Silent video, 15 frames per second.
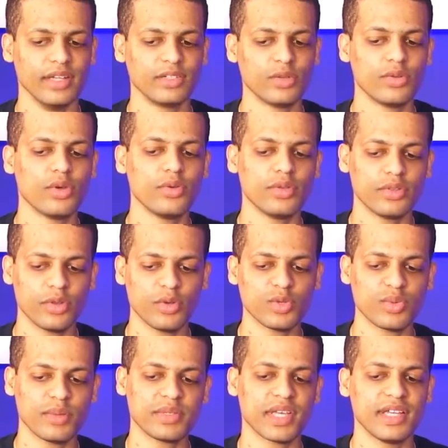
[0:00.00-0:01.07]
right. So those,
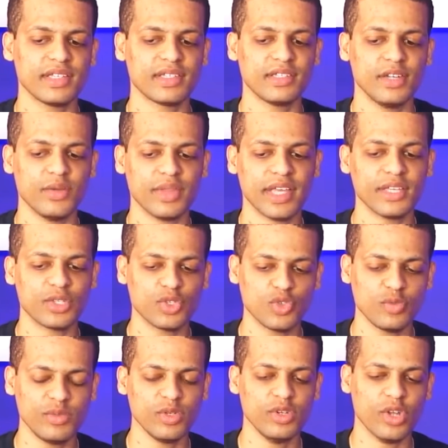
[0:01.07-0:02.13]
those, websites, you know, they
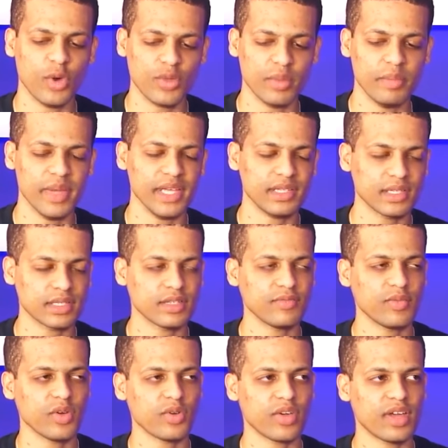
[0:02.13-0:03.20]
assume you know the basics
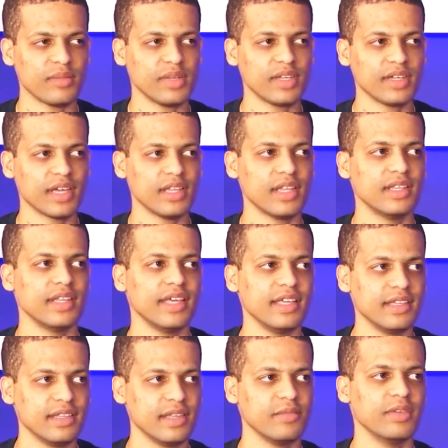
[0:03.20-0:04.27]
of programming, mm-hmm. and then
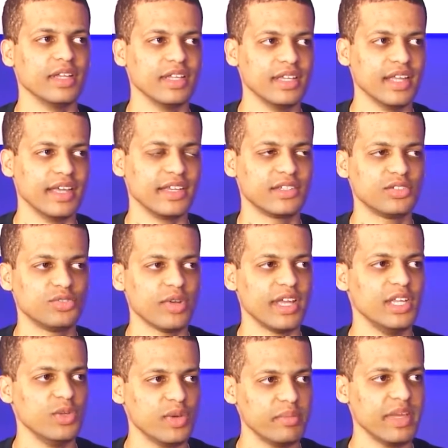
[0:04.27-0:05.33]
they, they really like
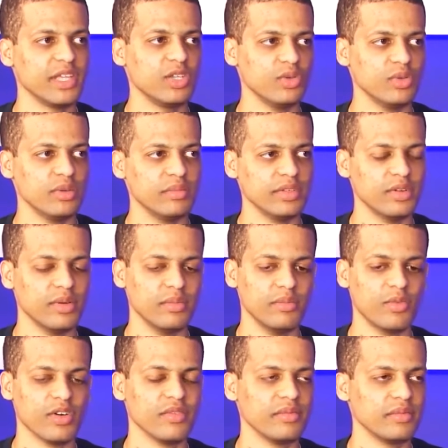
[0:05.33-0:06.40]
train you and make you, you know,
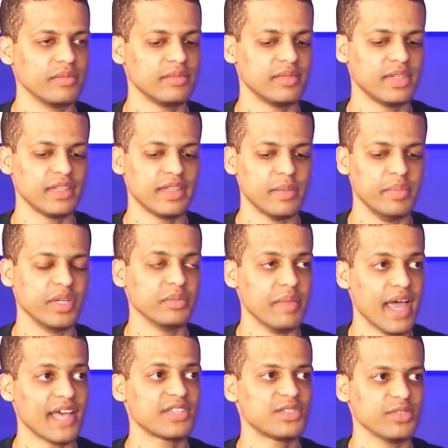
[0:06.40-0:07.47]
more. They build
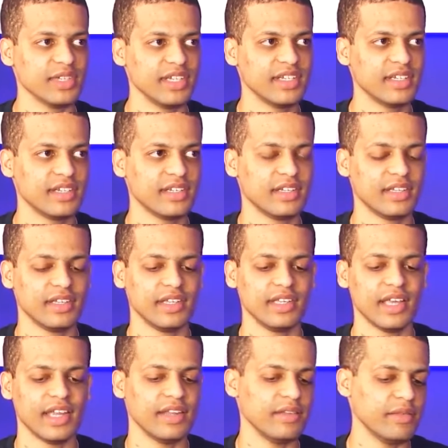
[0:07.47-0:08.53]
mastery,
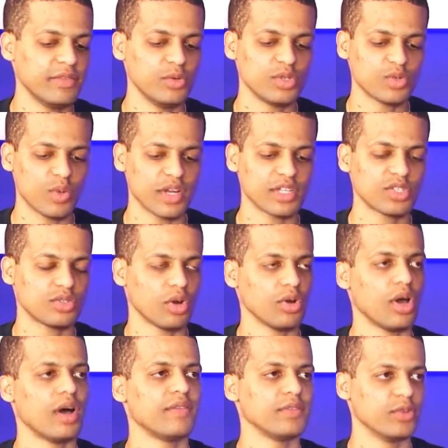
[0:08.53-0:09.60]
and if you just want to
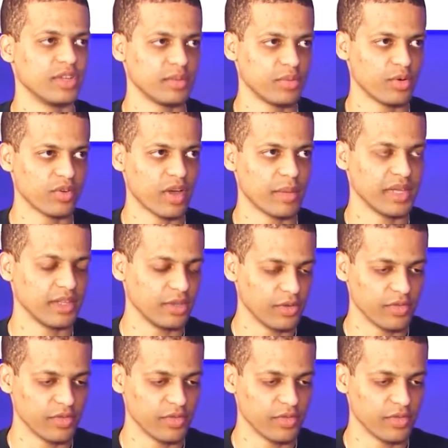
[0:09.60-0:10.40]
start off learning programming